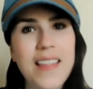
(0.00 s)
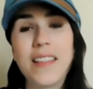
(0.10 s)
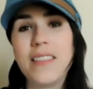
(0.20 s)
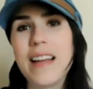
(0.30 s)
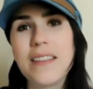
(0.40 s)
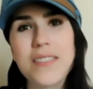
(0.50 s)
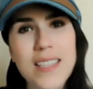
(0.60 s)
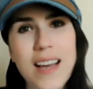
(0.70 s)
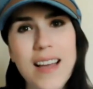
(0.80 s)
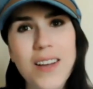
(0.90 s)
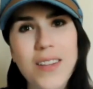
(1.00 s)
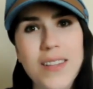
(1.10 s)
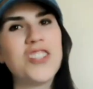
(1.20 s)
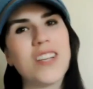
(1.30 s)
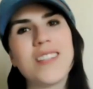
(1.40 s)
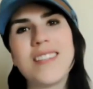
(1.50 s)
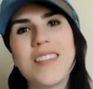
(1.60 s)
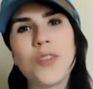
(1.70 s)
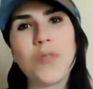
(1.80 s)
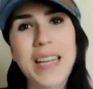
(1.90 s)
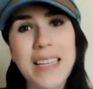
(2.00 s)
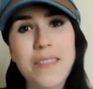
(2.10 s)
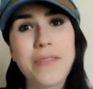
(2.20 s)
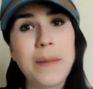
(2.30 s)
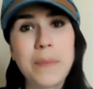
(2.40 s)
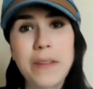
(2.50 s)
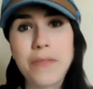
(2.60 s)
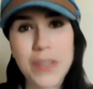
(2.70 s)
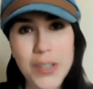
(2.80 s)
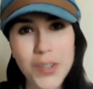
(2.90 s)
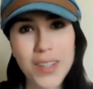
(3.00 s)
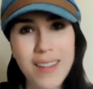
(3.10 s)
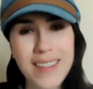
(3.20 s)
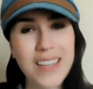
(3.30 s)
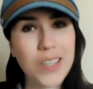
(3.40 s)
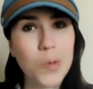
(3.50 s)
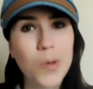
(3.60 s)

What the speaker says: the lifestyle, and just the great family feel that you